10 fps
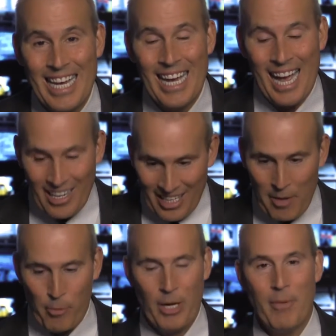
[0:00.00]
How can I
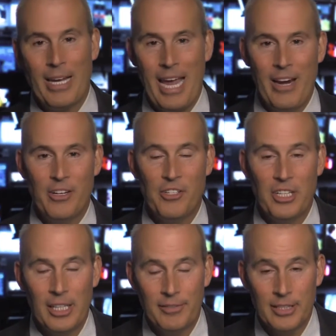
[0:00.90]
bring my energy
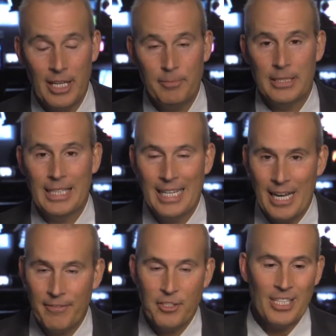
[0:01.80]
level up
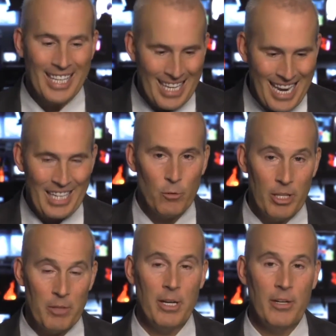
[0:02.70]
enough to connect
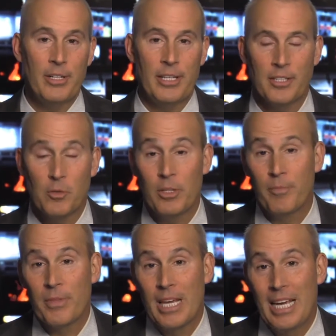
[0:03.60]
with my audience? Well,